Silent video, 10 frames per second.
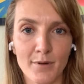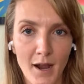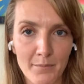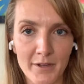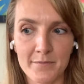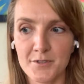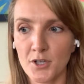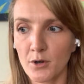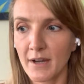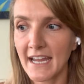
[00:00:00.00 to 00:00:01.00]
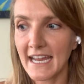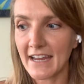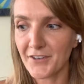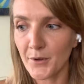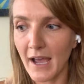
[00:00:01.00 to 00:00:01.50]
problems. So
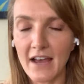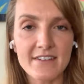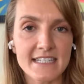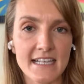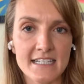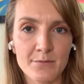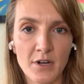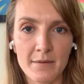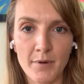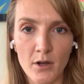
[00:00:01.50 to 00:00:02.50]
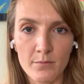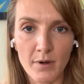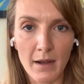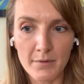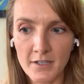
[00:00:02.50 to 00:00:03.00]
if you have a sesamoid bone
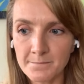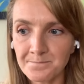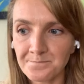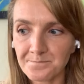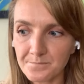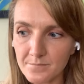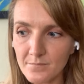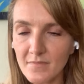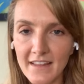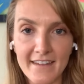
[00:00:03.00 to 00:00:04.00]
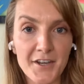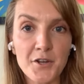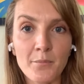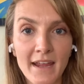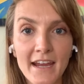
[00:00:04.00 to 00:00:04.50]
problem, then
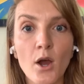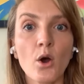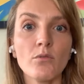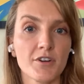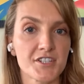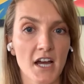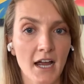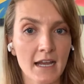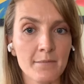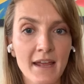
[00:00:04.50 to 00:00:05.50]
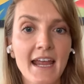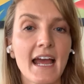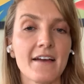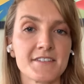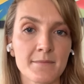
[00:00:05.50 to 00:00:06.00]
you may over time
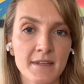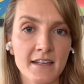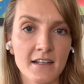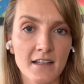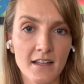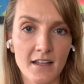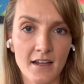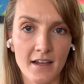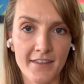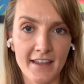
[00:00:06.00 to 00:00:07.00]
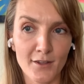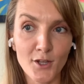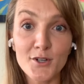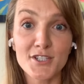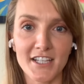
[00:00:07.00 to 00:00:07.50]
have something that
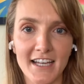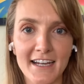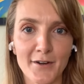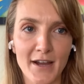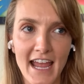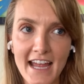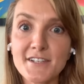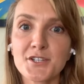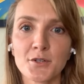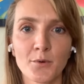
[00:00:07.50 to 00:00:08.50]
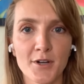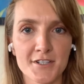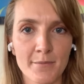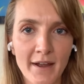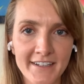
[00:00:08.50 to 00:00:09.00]
looks like or heads
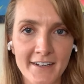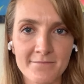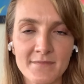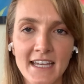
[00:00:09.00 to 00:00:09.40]
towards a bunion.